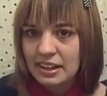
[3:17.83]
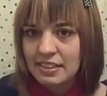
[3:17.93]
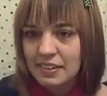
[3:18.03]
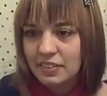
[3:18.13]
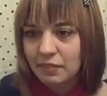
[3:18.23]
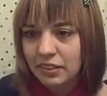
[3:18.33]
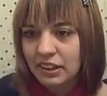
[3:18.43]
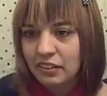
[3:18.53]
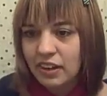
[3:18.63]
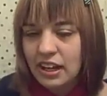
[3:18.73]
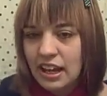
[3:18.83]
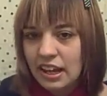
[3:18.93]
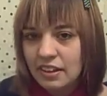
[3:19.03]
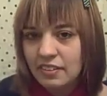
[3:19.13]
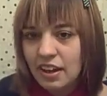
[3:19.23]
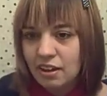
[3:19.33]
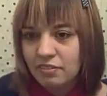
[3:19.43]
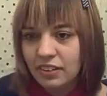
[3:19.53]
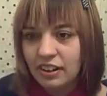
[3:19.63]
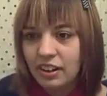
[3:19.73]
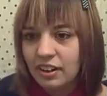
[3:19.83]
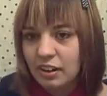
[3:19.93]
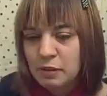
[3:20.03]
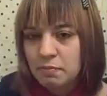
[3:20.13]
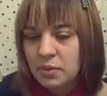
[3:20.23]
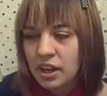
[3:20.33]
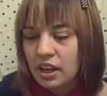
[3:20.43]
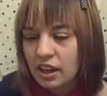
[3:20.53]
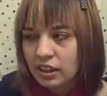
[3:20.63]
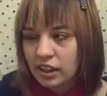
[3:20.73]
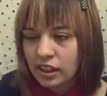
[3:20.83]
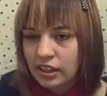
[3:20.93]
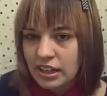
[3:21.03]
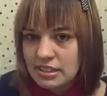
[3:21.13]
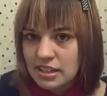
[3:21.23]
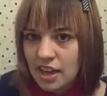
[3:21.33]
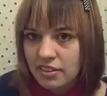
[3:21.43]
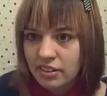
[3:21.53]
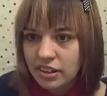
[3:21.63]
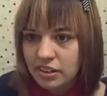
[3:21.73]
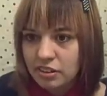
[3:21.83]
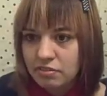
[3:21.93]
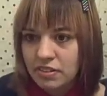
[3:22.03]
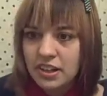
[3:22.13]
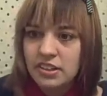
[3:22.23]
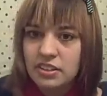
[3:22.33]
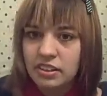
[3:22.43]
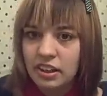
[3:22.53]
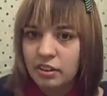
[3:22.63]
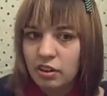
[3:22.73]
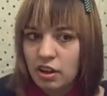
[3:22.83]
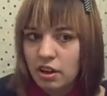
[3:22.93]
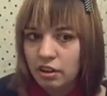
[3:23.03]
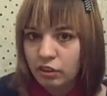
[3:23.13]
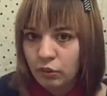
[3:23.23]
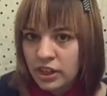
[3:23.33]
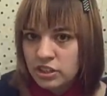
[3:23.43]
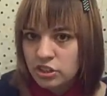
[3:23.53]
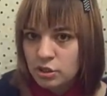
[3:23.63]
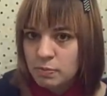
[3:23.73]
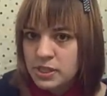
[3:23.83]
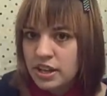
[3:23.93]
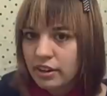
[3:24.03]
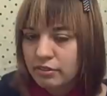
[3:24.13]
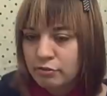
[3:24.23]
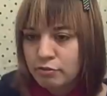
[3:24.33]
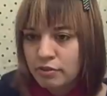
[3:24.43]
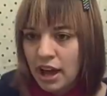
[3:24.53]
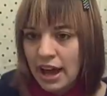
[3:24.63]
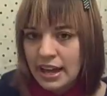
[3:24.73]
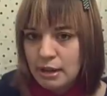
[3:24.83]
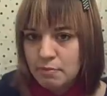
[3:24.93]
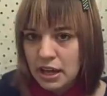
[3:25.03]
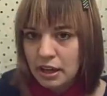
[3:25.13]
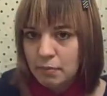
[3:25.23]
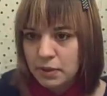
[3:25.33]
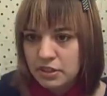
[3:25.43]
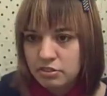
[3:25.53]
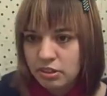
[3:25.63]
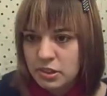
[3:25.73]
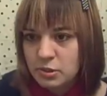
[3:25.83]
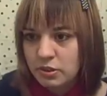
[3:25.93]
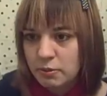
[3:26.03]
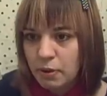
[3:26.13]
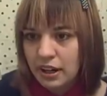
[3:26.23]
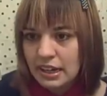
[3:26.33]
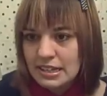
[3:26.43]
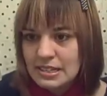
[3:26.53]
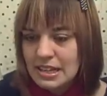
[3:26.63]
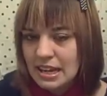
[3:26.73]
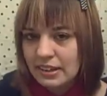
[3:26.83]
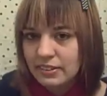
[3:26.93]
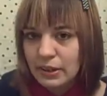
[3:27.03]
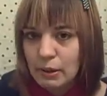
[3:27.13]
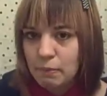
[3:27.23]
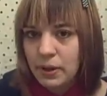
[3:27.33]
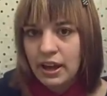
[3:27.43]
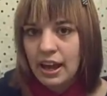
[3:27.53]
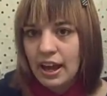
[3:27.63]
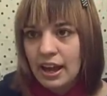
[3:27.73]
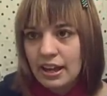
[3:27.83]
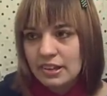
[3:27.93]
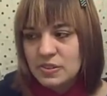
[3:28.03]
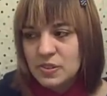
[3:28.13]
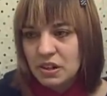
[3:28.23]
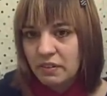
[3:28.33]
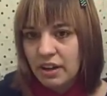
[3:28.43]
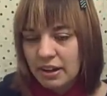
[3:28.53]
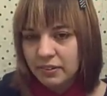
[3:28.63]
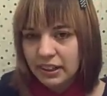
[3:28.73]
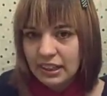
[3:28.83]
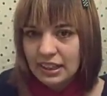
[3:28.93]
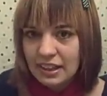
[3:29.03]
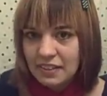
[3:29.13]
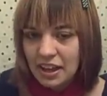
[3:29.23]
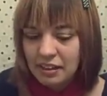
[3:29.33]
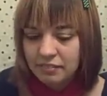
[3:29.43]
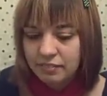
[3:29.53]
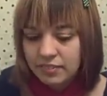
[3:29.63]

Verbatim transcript: I think they're really great and they offer um, like a lot together and you can find like great dupes of high end makeup in drugstore products, and um, so I really like that.